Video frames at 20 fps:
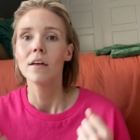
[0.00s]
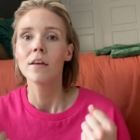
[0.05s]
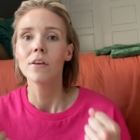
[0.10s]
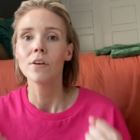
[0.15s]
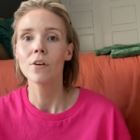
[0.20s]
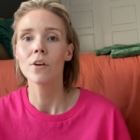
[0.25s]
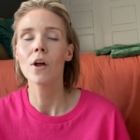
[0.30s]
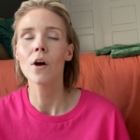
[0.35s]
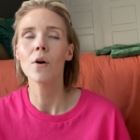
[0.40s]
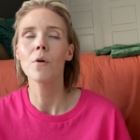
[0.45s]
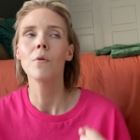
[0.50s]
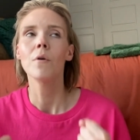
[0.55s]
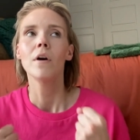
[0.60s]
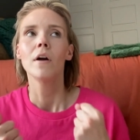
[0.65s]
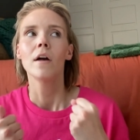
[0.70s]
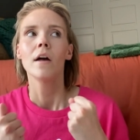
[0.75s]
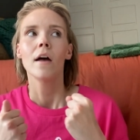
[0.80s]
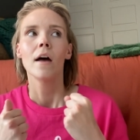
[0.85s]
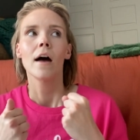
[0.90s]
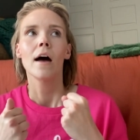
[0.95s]

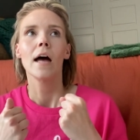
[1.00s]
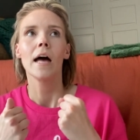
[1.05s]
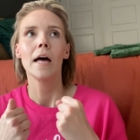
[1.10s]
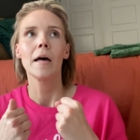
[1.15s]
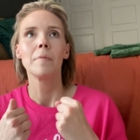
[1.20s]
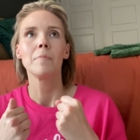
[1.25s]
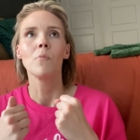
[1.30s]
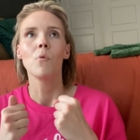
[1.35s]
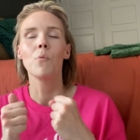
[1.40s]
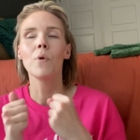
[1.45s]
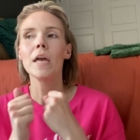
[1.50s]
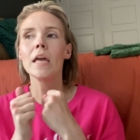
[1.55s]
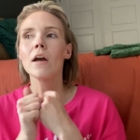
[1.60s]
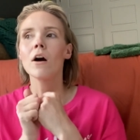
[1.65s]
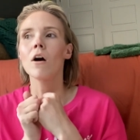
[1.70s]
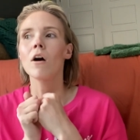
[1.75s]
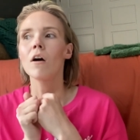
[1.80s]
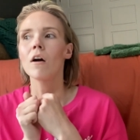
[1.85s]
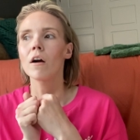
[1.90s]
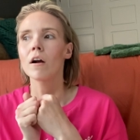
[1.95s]
We
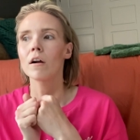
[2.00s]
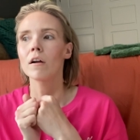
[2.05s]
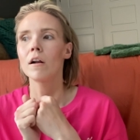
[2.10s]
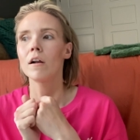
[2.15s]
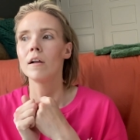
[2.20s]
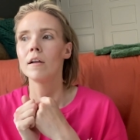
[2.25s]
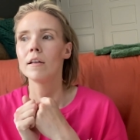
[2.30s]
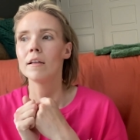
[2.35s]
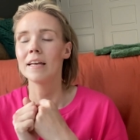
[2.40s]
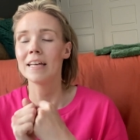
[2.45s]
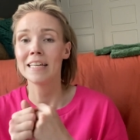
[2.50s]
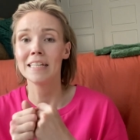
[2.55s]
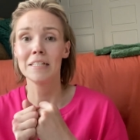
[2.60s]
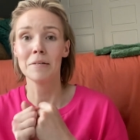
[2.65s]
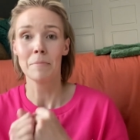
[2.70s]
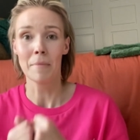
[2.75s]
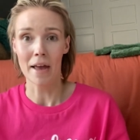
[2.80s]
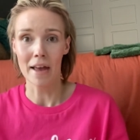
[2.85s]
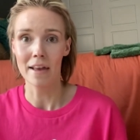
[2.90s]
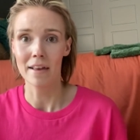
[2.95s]
are into
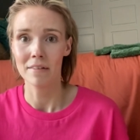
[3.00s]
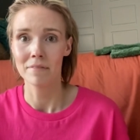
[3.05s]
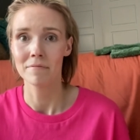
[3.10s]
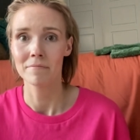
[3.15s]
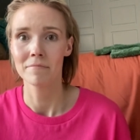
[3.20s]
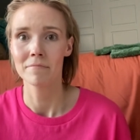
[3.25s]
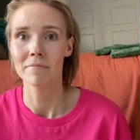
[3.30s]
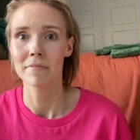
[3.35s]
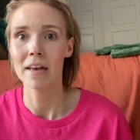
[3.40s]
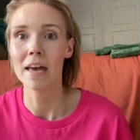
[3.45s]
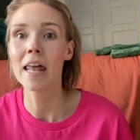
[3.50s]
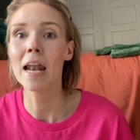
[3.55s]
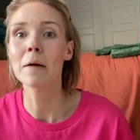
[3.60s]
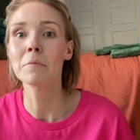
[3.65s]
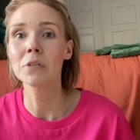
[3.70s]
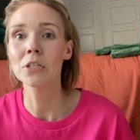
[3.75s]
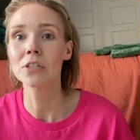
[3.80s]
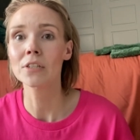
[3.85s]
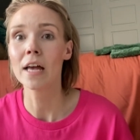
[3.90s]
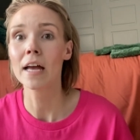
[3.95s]
May, and I'm
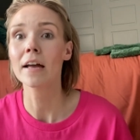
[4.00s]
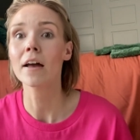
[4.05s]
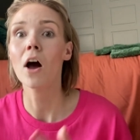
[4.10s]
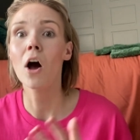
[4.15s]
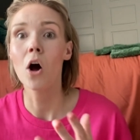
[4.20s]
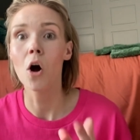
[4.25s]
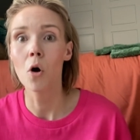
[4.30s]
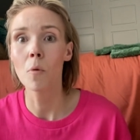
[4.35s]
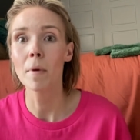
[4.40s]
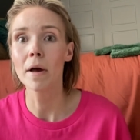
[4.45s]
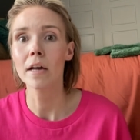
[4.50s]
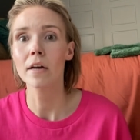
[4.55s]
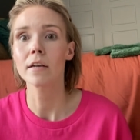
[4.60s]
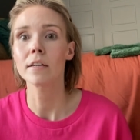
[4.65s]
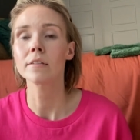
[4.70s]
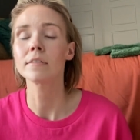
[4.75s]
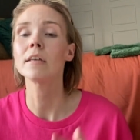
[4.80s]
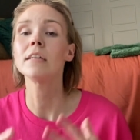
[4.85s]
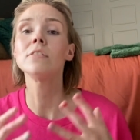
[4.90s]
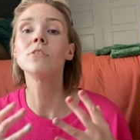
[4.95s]
just like, oh my
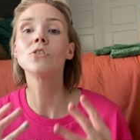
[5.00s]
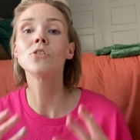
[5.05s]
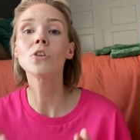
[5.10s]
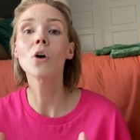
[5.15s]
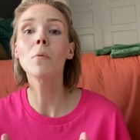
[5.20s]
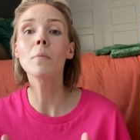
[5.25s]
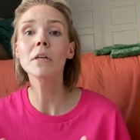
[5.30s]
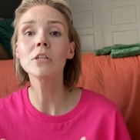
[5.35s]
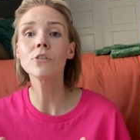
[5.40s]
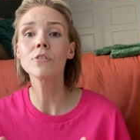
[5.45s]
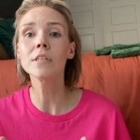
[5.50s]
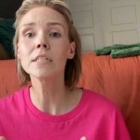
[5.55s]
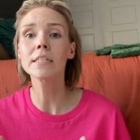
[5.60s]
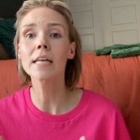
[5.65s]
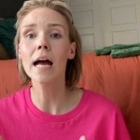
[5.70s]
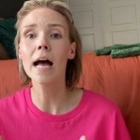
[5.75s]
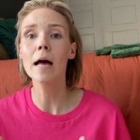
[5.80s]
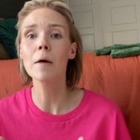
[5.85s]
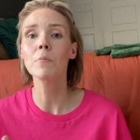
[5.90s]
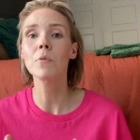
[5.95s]
goodness. And so much of the
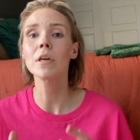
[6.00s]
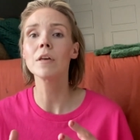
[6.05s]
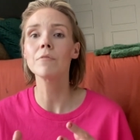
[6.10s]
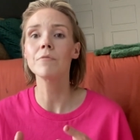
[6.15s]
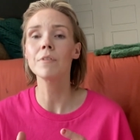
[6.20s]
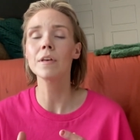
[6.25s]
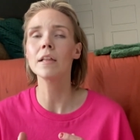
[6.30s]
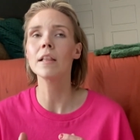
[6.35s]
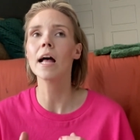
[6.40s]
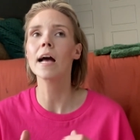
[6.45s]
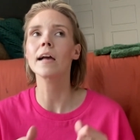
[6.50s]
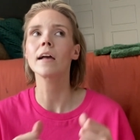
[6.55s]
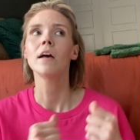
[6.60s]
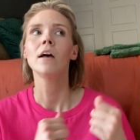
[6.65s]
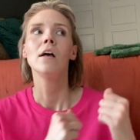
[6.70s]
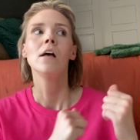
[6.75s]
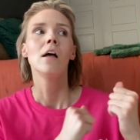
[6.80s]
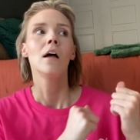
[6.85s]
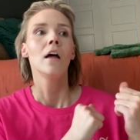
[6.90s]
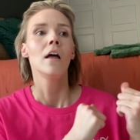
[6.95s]
time we can feel like,
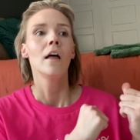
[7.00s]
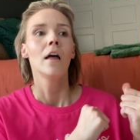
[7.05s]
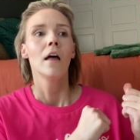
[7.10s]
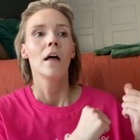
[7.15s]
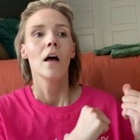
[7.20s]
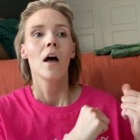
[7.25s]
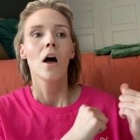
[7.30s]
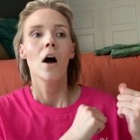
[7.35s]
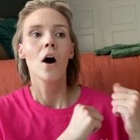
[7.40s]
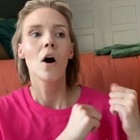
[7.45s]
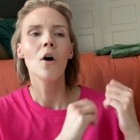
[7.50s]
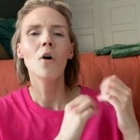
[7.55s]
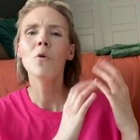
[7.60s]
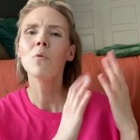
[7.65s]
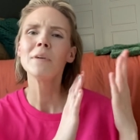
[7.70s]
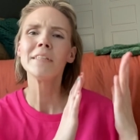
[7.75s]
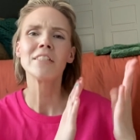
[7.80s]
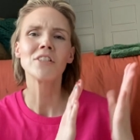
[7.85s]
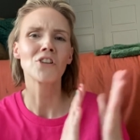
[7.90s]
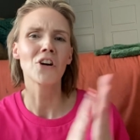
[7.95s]
oh,
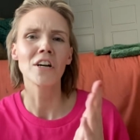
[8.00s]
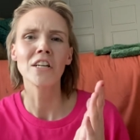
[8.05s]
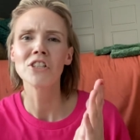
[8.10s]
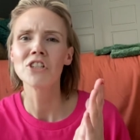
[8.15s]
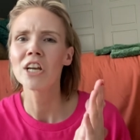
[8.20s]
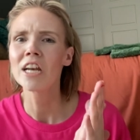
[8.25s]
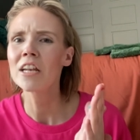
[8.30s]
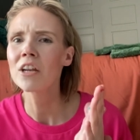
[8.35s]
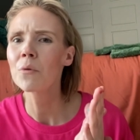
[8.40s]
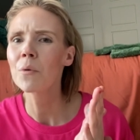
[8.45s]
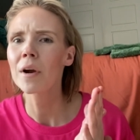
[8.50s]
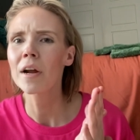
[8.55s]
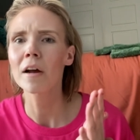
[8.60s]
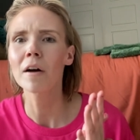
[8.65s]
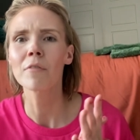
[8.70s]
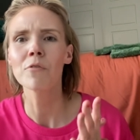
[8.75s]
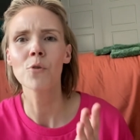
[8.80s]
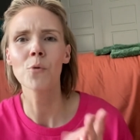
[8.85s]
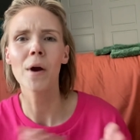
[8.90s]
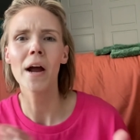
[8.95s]
we started January
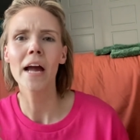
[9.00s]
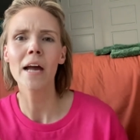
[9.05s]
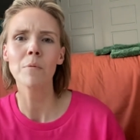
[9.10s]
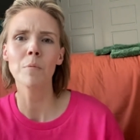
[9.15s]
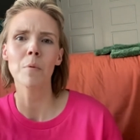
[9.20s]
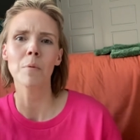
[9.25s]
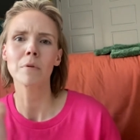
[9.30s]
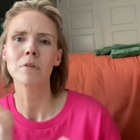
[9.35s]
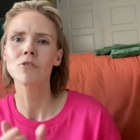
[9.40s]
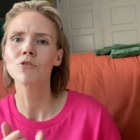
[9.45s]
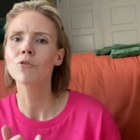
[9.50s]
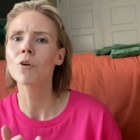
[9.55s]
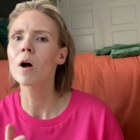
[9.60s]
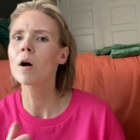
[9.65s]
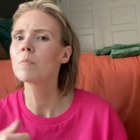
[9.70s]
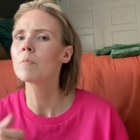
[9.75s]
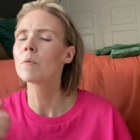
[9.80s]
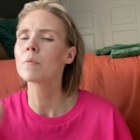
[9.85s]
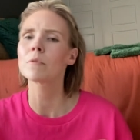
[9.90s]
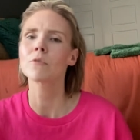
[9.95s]
off great. We were
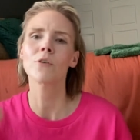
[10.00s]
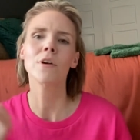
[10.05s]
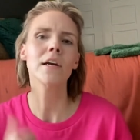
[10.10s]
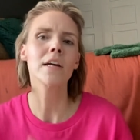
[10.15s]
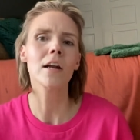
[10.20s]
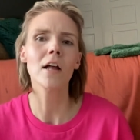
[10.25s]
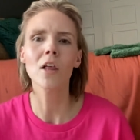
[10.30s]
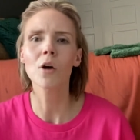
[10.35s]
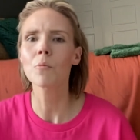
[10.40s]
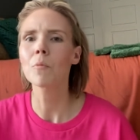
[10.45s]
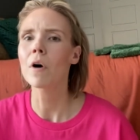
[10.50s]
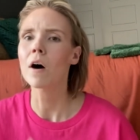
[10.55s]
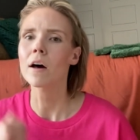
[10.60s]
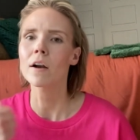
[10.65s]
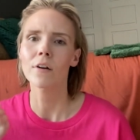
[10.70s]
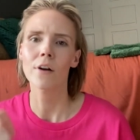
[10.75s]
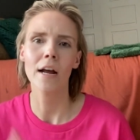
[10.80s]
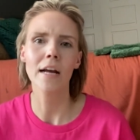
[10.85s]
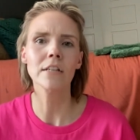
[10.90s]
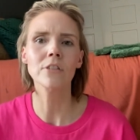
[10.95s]
strong. We were drinking all our
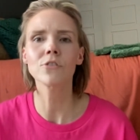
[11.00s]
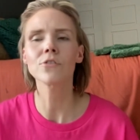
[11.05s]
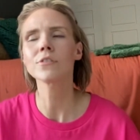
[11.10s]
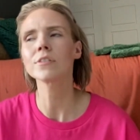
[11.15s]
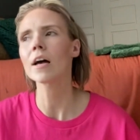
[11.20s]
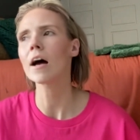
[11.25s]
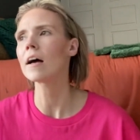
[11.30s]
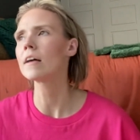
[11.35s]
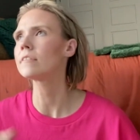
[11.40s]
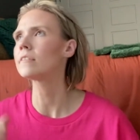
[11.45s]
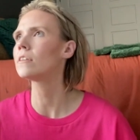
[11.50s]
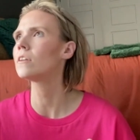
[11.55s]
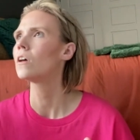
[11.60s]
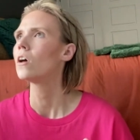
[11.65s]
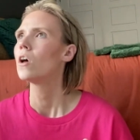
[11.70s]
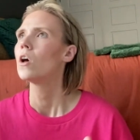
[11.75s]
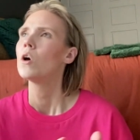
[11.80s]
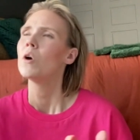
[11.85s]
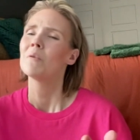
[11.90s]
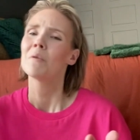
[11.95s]
water, exercising,
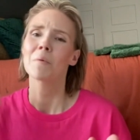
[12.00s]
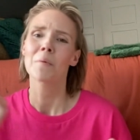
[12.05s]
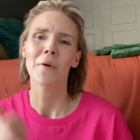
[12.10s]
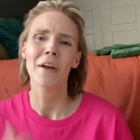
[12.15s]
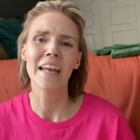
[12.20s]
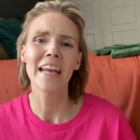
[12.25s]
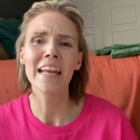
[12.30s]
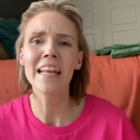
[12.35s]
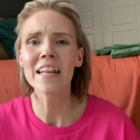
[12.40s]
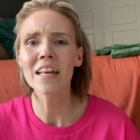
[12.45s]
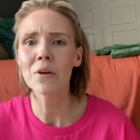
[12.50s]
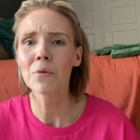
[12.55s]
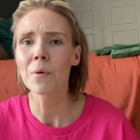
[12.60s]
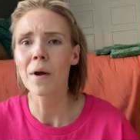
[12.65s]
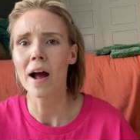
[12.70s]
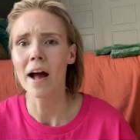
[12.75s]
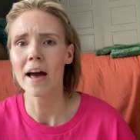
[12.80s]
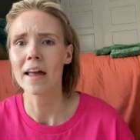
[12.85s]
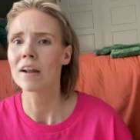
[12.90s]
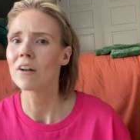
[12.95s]
we were eating
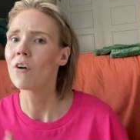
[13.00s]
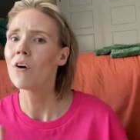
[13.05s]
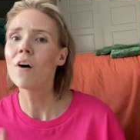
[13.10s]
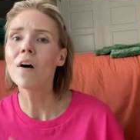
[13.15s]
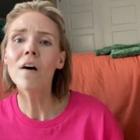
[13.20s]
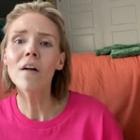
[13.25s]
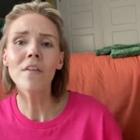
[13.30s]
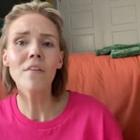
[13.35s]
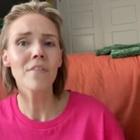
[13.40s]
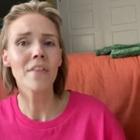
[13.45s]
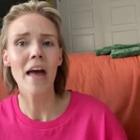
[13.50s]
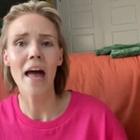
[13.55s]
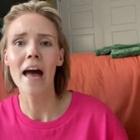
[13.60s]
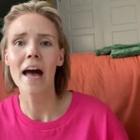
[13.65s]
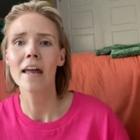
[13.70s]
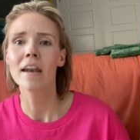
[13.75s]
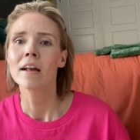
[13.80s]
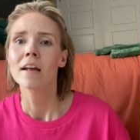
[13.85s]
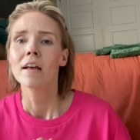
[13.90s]
right, and all of that.